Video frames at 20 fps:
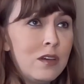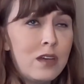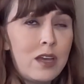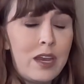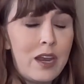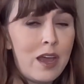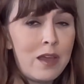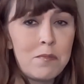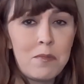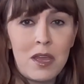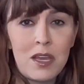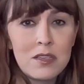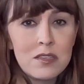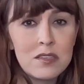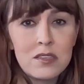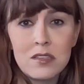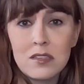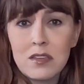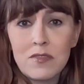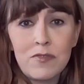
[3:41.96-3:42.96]
An eye
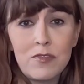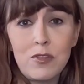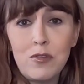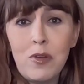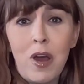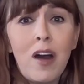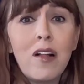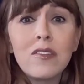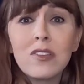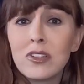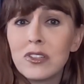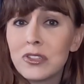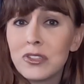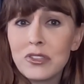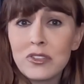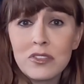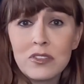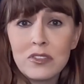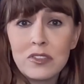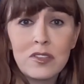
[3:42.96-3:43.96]
mask is a few
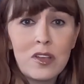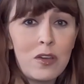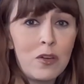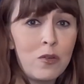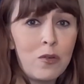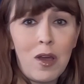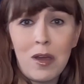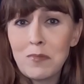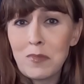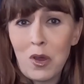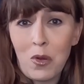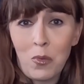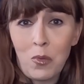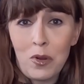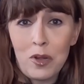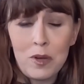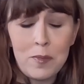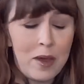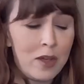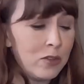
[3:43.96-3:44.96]
dollars, so I'm not
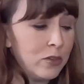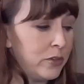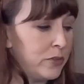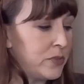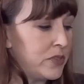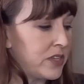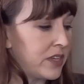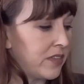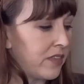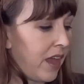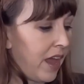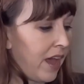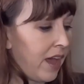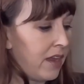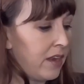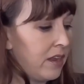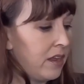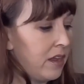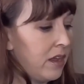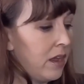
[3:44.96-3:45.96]
worried about losing
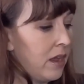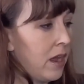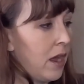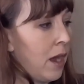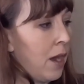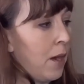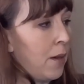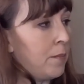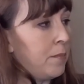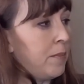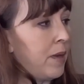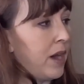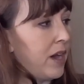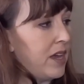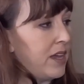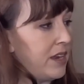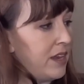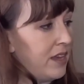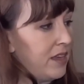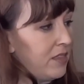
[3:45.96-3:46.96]
that.
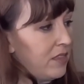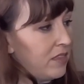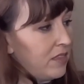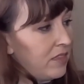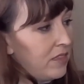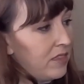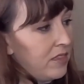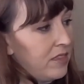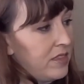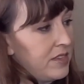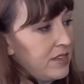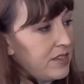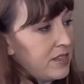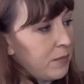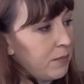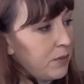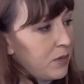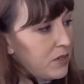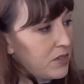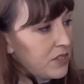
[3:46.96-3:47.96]
But the
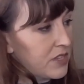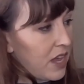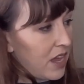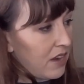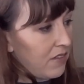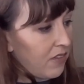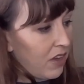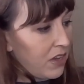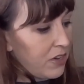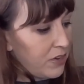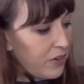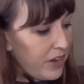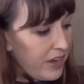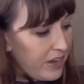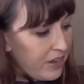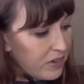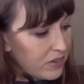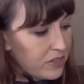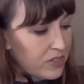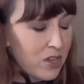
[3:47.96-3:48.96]
zipper is kind of under
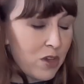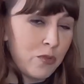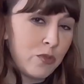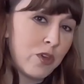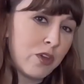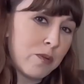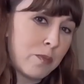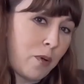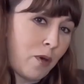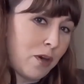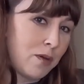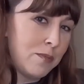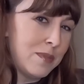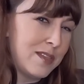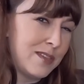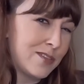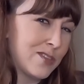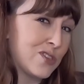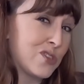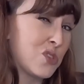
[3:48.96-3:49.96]
here, so the
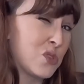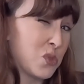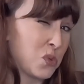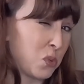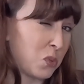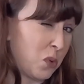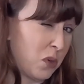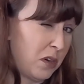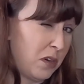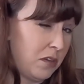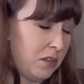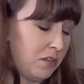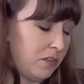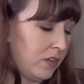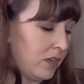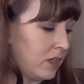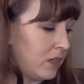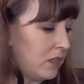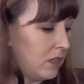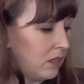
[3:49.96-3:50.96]
compartment's sort of
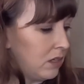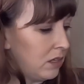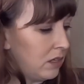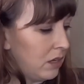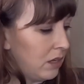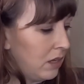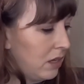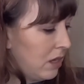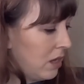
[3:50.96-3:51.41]
hidden.